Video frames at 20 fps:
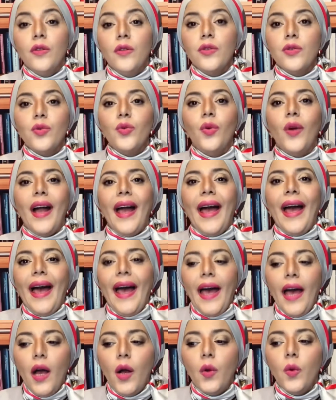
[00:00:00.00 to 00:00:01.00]

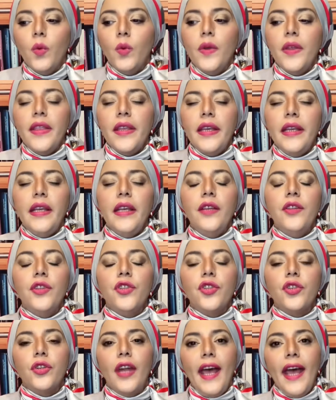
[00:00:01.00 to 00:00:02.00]
how they
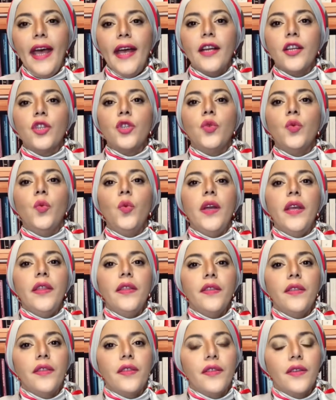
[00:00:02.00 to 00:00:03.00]
interact
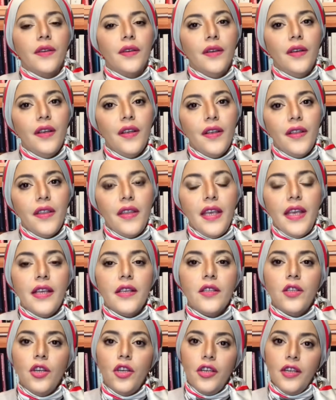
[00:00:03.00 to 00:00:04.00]
with the
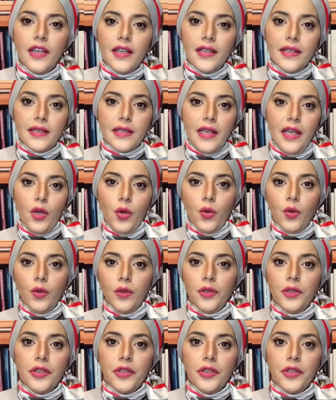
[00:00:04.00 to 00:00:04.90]
external stakeholders.